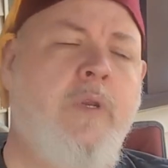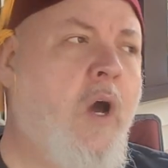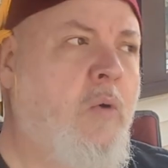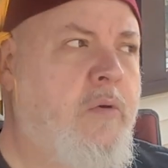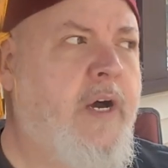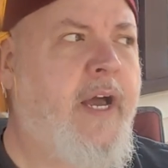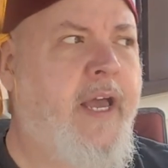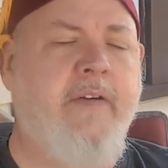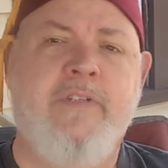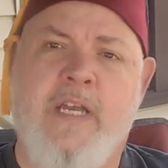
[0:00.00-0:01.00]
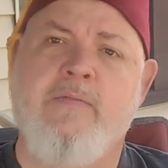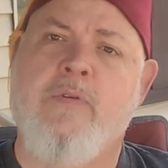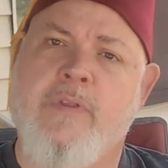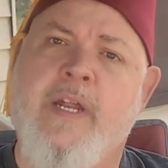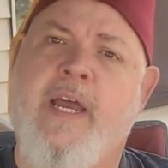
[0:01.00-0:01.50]
No, I have
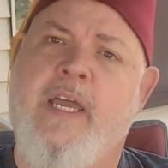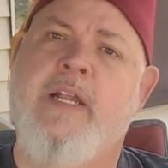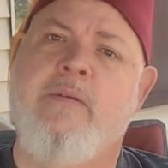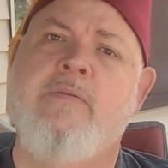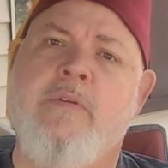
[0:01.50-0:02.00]
several that I hit,